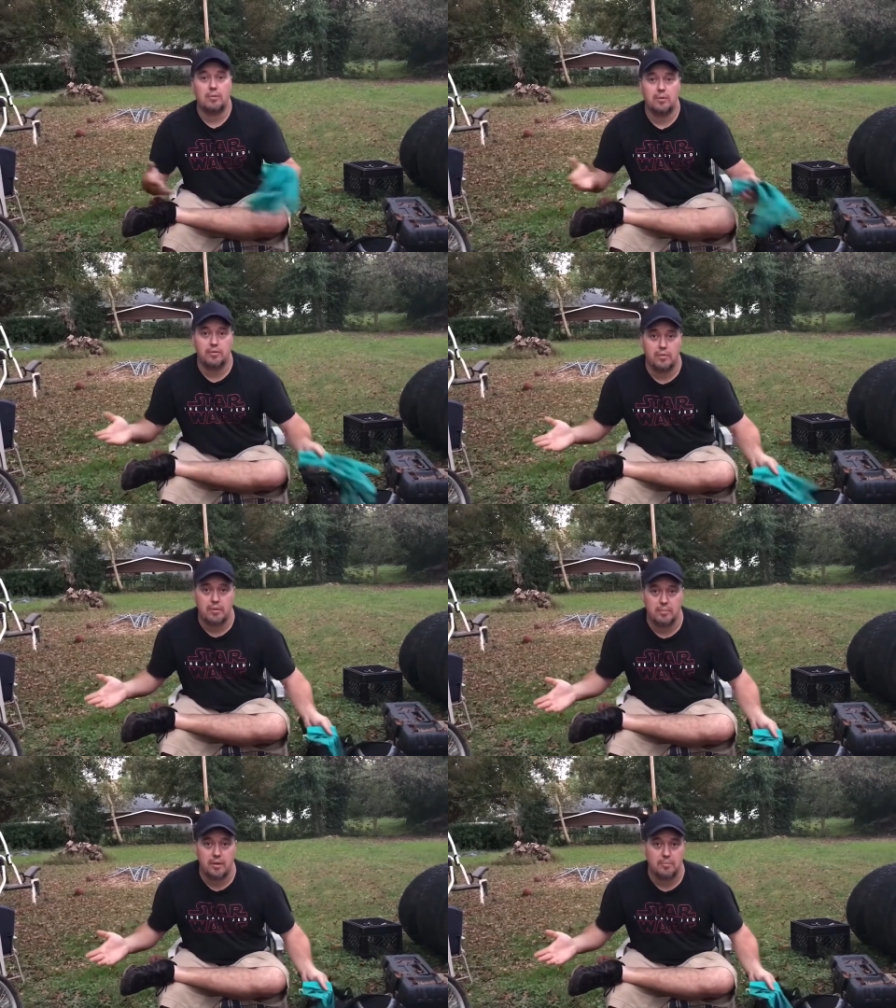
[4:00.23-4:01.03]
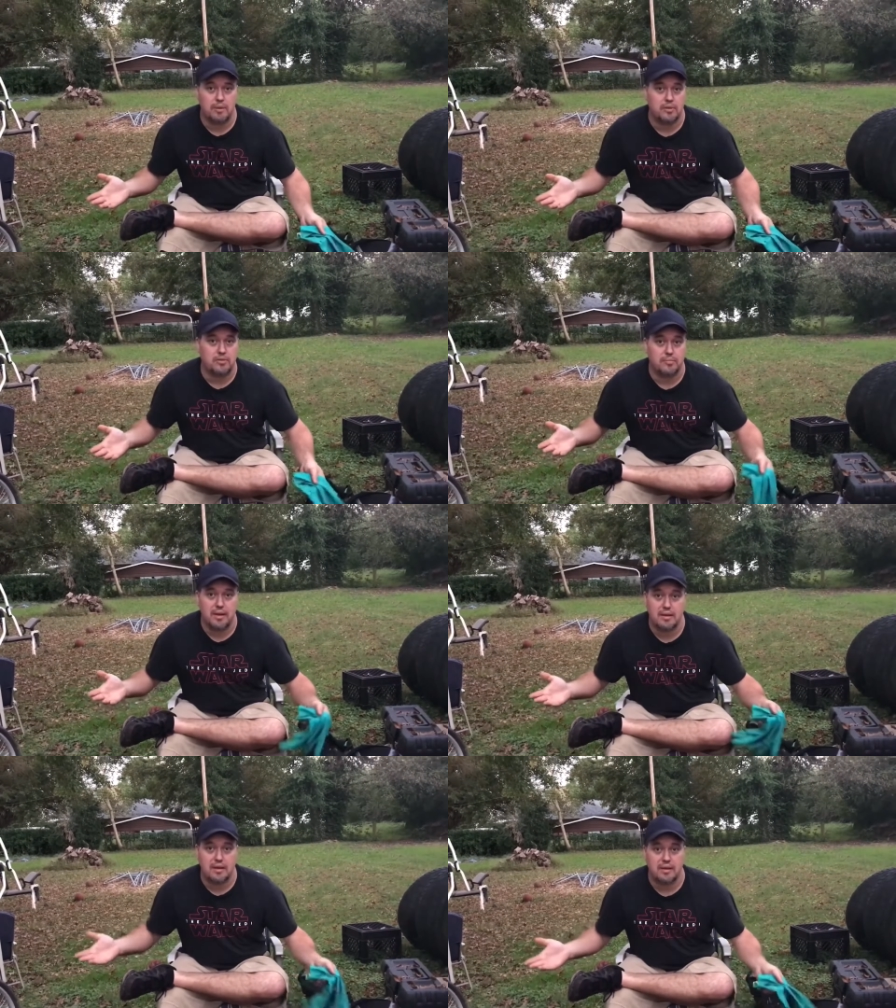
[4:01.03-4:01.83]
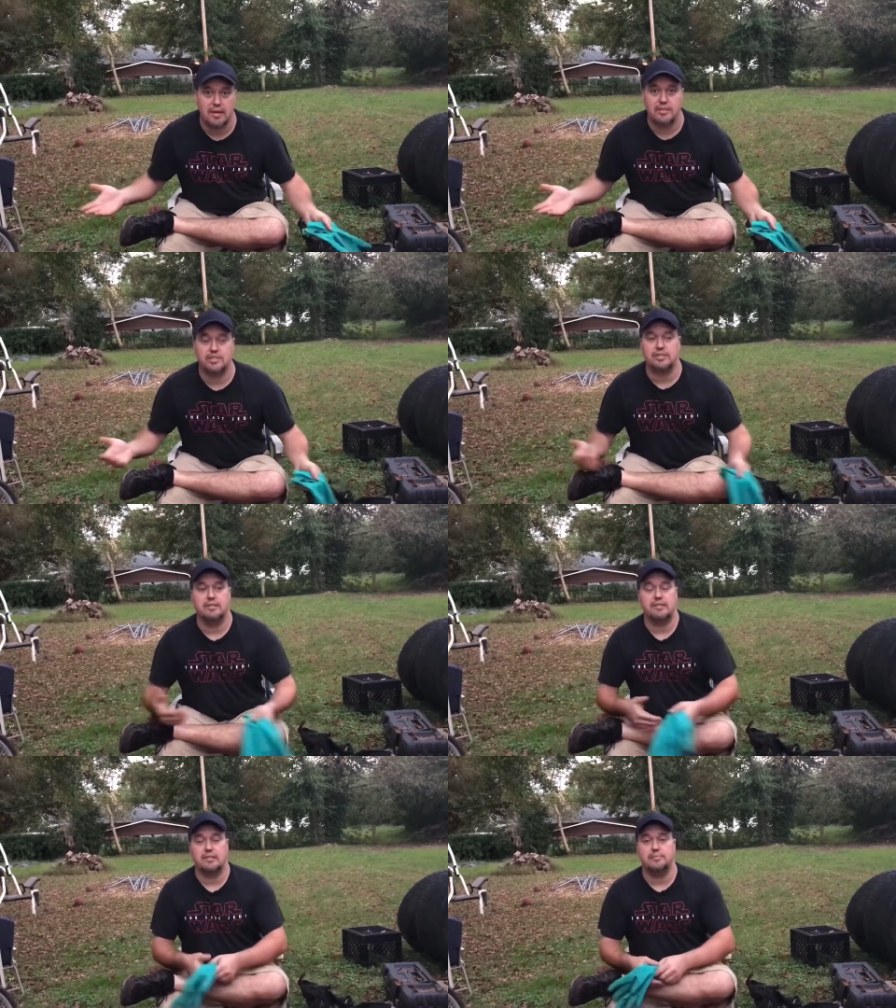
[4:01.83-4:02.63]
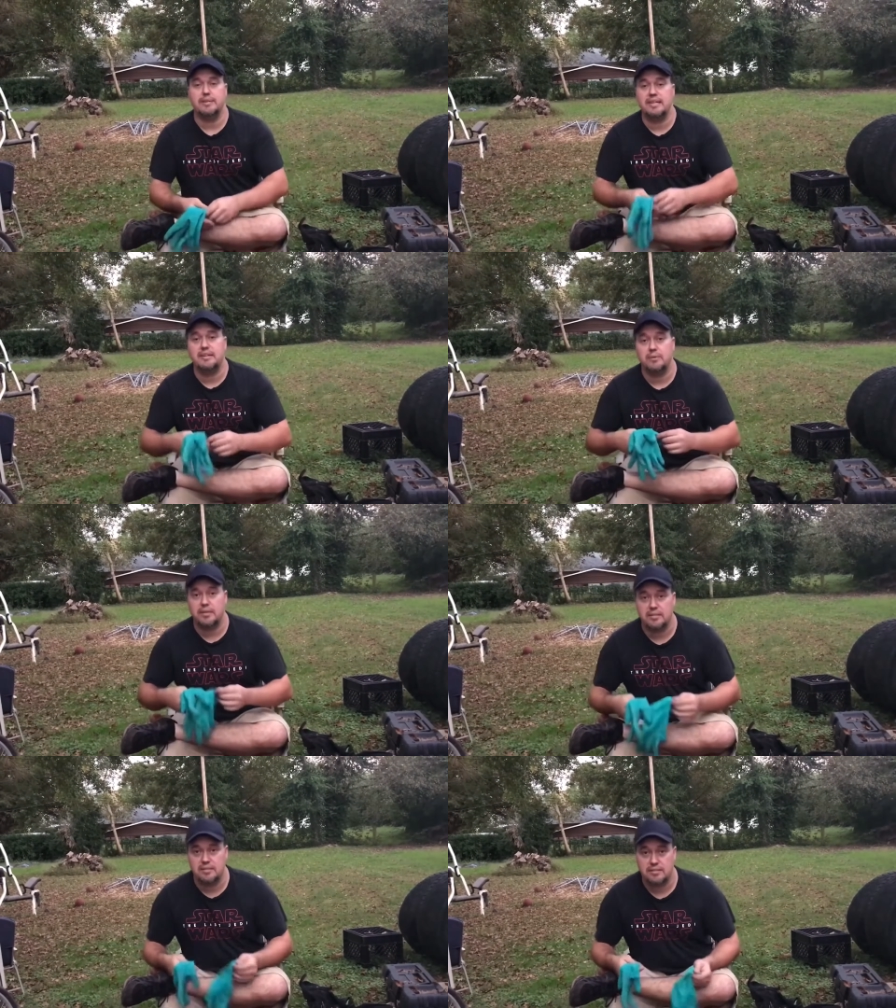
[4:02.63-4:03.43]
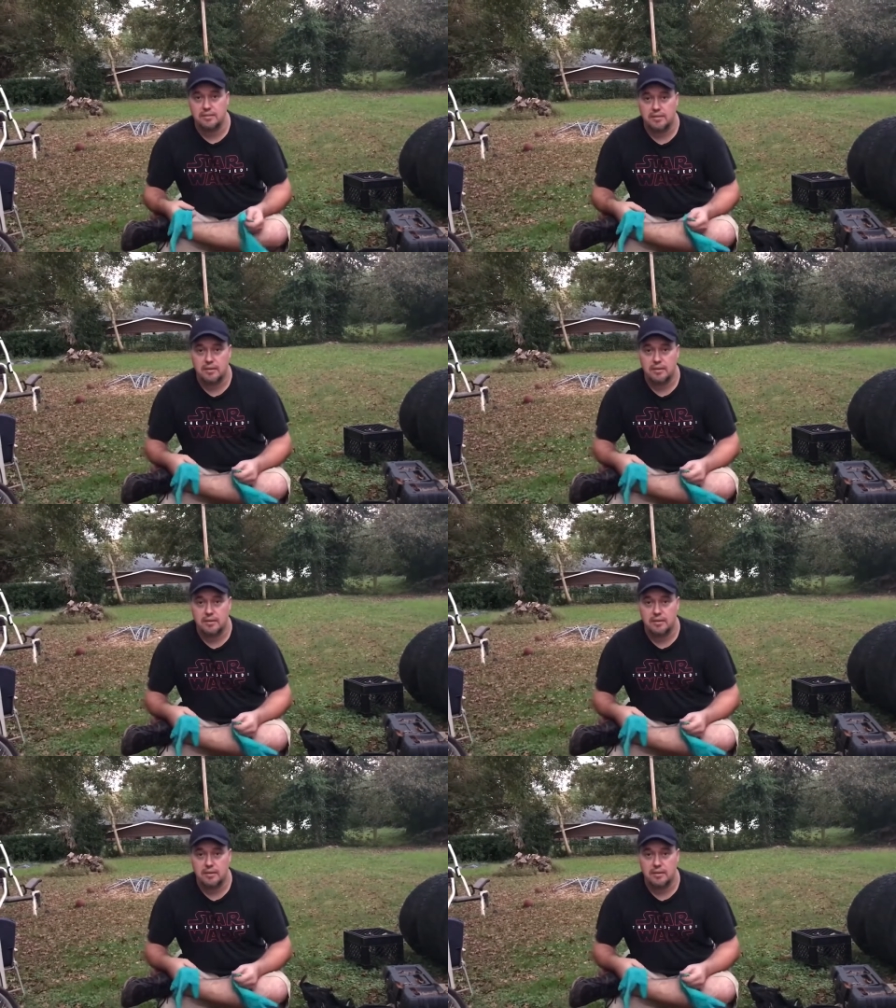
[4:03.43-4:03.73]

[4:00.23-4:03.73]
I wouldn't throw in a mud puddle, you might not catch anything. But anyways,